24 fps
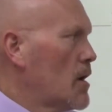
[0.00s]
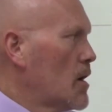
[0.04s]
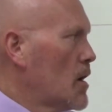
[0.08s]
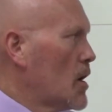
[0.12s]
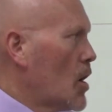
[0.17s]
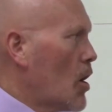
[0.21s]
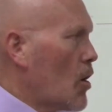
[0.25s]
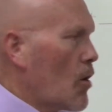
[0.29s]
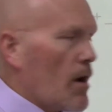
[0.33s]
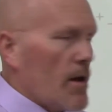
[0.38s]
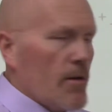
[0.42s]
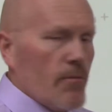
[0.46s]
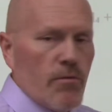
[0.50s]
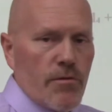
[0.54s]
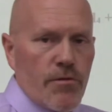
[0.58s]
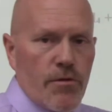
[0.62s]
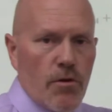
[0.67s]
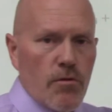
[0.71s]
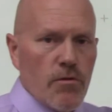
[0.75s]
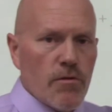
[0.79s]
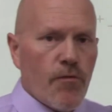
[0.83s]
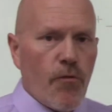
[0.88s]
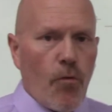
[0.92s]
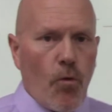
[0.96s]
All right, with
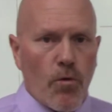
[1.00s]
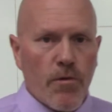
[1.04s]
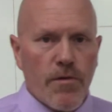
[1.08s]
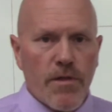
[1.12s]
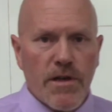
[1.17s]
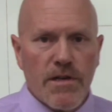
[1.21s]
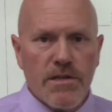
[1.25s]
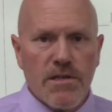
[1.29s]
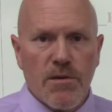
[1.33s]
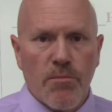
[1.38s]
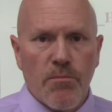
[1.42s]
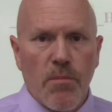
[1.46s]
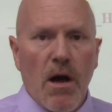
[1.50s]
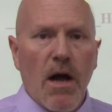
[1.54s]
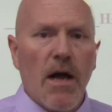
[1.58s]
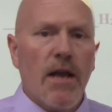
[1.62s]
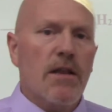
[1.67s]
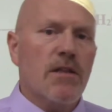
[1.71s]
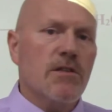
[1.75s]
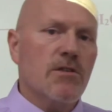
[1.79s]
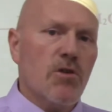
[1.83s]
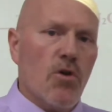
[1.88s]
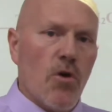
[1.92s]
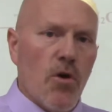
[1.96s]
those four things in mind,
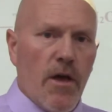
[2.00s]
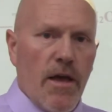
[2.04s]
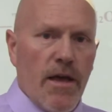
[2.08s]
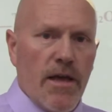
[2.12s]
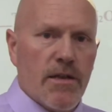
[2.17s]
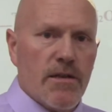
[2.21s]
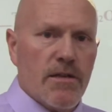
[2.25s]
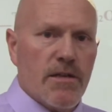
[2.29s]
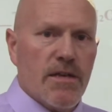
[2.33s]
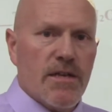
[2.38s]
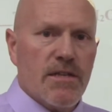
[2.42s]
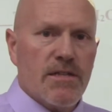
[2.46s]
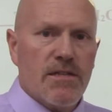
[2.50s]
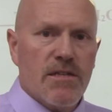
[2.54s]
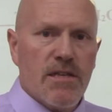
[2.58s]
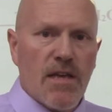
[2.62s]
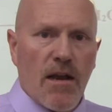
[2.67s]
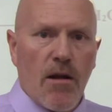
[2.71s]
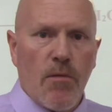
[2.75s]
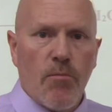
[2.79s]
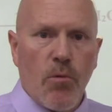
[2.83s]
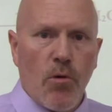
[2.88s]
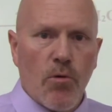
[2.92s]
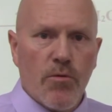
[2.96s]
let's go ahead and get set
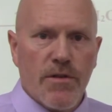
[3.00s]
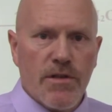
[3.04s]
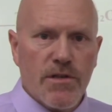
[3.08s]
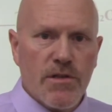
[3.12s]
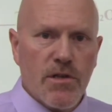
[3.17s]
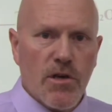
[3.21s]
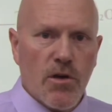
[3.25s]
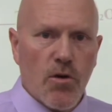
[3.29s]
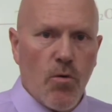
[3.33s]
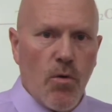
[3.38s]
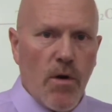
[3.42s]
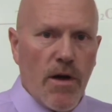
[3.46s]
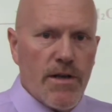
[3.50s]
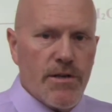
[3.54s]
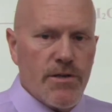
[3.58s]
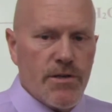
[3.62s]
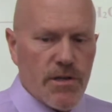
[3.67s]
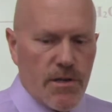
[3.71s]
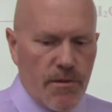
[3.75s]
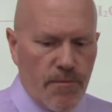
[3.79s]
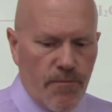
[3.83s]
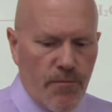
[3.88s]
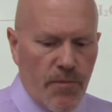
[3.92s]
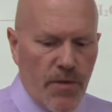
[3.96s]
up on this
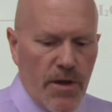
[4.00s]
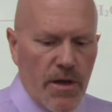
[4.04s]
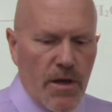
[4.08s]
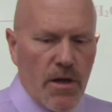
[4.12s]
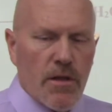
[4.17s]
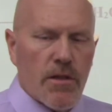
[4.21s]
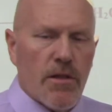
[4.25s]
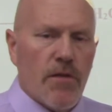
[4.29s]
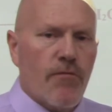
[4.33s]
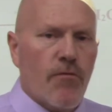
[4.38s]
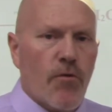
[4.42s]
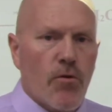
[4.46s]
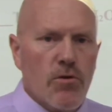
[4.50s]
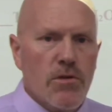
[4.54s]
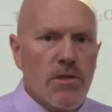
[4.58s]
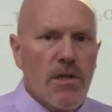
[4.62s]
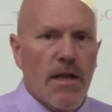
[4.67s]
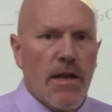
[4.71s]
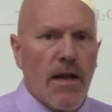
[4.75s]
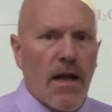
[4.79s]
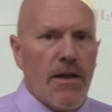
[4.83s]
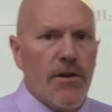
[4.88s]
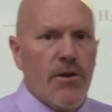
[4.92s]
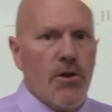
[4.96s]
equation. The first
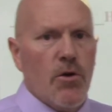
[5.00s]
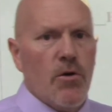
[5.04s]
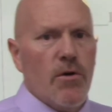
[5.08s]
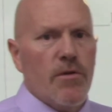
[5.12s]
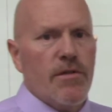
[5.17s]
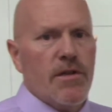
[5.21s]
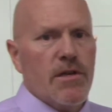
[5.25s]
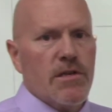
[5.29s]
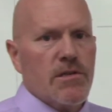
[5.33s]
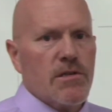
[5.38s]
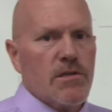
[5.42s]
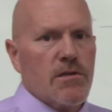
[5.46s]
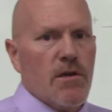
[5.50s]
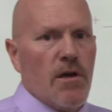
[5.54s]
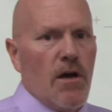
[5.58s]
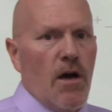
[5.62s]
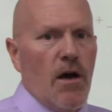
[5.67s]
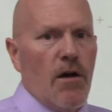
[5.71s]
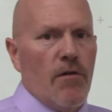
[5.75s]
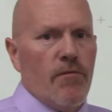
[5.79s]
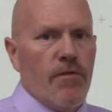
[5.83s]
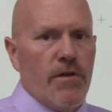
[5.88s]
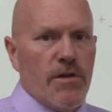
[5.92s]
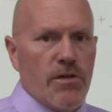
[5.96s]
thing I do in this
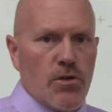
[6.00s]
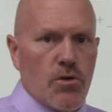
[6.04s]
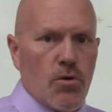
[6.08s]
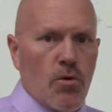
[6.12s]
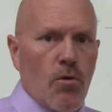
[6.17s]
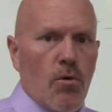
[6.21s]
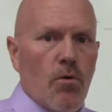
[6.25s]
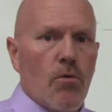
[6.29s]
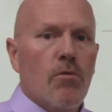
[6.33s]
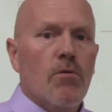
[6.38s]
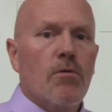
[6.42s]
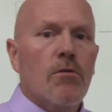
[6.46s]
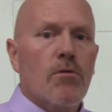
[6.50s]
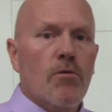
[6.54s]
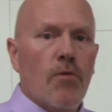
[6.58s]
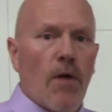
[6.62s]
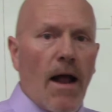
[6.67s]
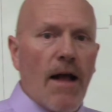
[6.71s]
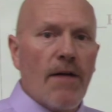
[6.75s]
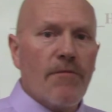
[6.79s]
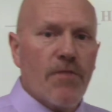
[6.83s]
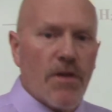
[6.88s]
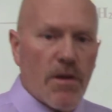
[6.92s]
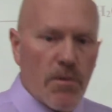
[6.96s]
visual
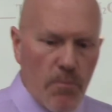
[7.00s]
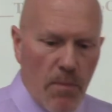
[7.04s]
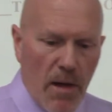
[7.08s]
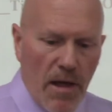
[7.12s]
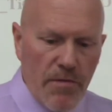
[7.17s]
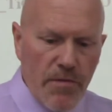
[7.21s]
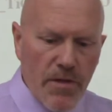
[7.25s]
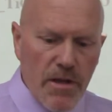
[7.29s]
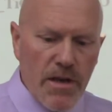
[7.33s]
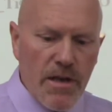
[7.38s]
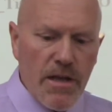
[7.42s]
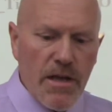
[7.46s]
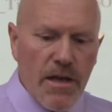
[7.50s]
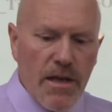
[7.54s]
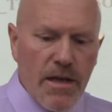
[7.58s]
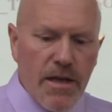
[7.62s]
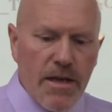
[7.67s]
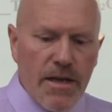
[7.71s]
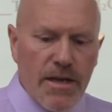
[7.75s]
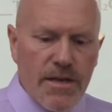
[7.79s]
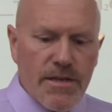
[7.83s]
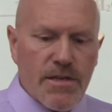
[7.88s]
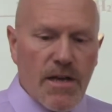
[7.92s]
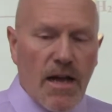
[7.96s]
graphic method
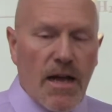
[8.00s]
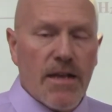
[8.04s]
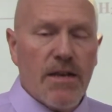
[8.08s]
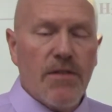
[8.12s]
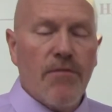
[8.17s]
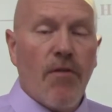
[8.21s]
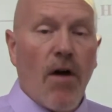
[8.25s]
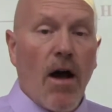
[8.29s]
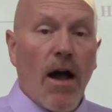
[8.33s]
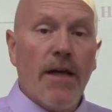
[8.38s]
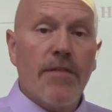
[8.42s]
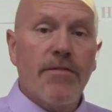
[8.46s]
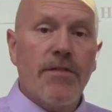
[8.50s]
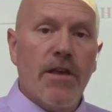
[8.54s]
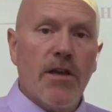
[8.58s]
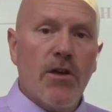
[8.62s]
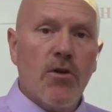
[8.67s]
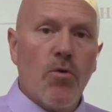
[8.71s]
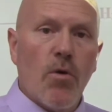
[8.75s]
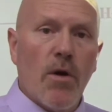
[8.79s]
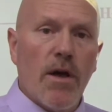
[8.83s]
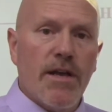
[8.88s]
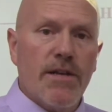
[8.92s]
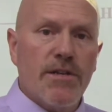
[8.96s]
is I divide the
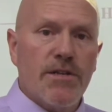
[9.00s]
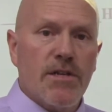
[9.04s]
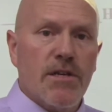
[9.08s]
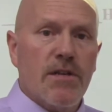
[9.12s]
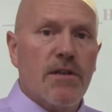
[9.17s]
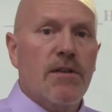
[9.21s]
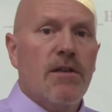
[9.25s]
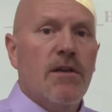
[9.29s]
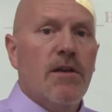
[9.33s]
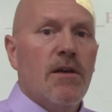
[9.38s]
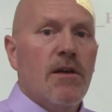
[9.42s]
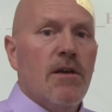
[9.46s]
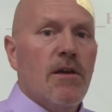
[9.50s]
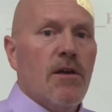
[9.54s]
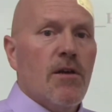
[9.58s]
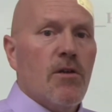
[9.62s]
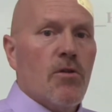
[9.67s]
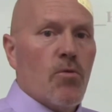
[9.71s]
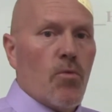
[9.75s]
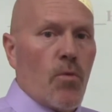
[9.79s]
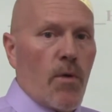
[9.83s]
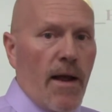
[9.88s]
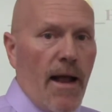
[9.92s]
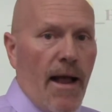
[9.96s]
equation,
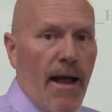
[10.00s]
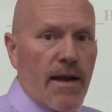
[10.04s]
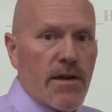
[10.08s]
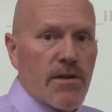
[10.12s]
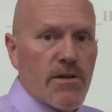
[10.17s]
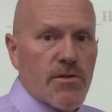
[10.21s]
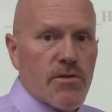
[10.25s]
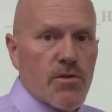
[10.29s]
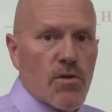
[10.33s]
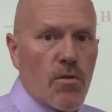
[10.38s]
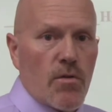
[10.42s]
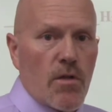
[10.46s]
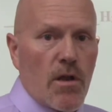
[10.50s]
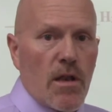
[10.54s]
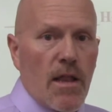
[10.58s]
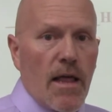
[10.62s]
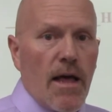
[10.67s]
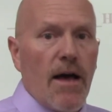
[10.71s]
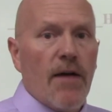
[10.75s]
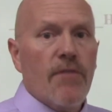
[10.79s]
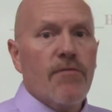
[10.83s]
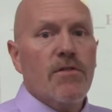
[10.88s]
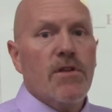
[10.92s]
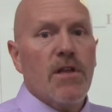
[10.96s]
reactants on the
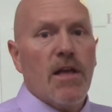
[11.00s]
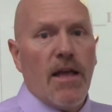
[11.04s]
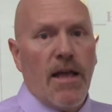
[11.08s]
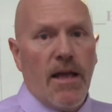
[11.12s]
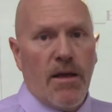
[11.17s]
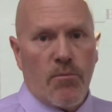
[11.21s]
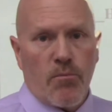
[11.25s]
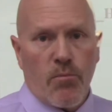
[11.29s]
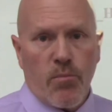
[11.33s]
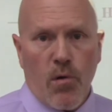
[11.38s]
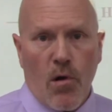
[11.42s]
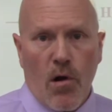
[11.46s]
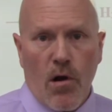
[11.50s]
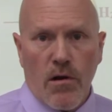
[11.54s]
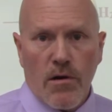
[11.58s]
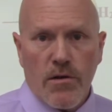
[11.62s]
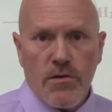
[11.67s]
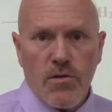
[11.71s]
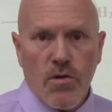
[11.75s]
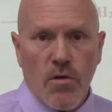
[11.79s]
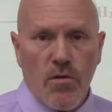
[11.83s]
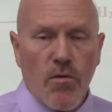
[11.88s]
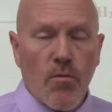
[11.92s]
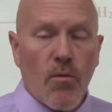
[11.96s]
left and
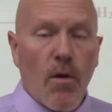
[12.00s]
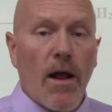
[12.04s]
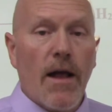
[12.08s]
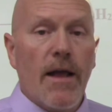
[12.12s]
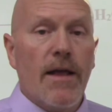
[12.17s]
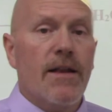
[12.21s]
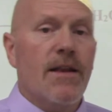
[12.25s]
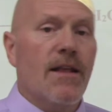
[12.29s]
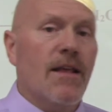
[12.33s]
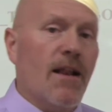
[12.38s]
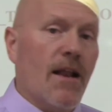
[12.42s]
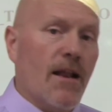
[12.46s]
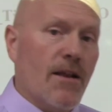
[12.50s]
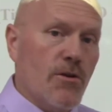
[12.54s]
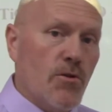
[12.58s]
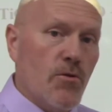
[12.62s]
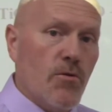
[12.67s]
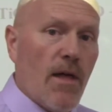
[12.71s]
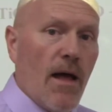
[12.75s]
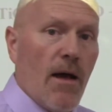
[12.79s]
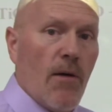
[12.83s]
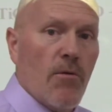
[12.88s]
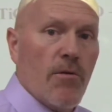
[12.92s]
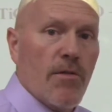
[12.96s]
products on the right, and I do
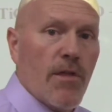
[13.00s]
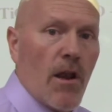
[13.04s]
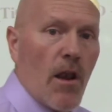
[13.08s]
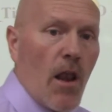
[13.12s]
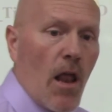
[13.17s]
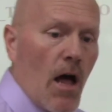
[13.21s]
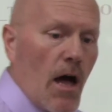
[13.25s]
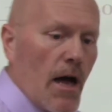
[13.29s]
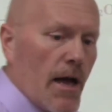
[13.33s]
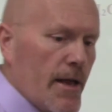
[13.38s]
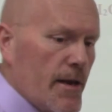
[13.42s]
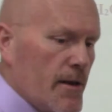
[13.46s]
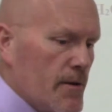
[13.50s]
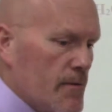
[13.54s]
that with a line.